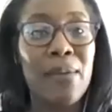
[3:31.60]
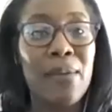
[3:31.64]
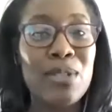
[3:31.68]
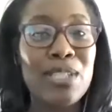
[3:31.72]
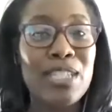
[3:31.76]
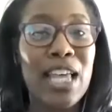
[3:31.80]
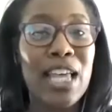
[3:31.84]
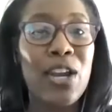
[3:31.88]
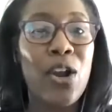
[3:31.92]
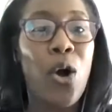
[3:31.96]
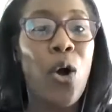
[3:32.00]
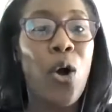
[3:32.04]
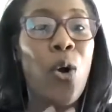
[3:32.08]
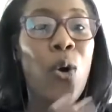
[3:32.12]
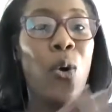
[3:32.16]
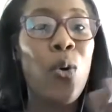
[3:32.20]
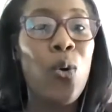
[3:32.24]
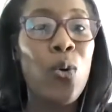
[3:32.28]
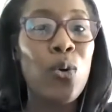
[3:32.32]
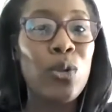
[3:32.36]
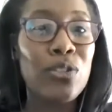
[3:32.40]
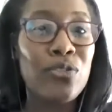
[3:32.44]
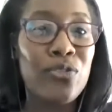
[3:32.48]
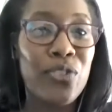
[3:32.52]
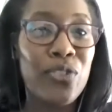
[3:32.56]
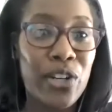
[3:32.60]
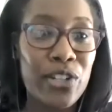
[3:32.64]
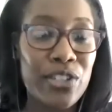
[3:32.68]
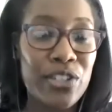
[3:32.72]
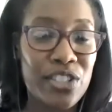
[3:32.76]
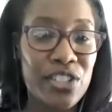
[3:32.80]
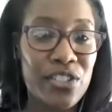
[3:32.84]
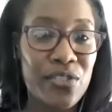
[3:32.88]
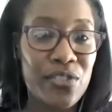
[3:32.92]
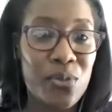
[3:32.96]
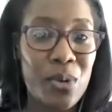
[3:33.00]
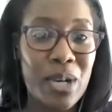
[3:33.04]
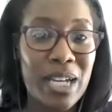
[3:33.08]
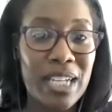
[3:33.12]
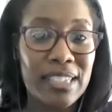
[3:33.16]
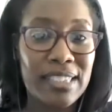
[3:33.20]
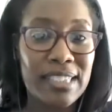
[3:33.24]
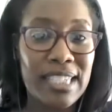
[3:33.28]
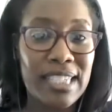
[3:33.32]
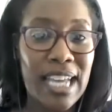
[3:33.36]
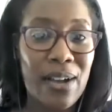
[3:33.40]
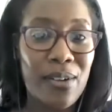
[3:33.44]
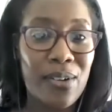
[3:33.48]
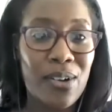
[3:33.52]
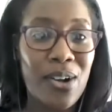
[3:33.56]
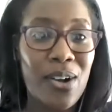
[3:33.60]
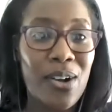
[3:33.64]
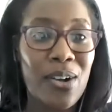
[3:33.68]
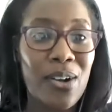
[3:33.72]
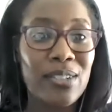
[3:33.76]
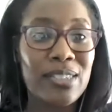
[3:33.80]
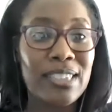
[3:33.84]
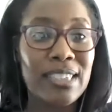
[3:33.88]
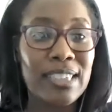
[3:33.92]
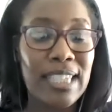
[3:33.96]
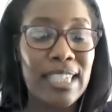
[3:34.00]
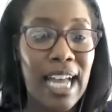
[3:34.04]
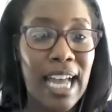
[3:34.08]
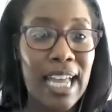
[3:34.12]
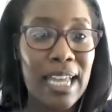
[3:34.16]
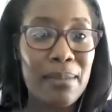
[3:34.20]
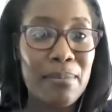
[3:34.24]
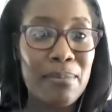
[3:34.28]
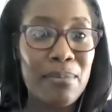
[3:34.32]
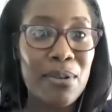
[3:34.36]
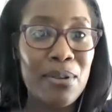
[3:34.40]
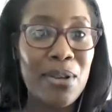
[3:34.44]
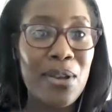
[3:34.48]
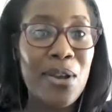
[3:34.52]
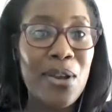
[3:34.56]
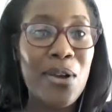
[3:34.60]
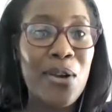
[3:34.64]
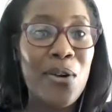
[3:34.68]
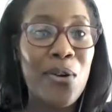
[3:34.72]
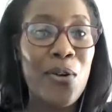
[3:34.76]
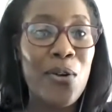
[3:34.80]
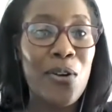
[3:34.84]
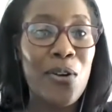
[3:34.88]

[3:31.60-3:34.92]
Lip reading: was that old version of what is now called Skype or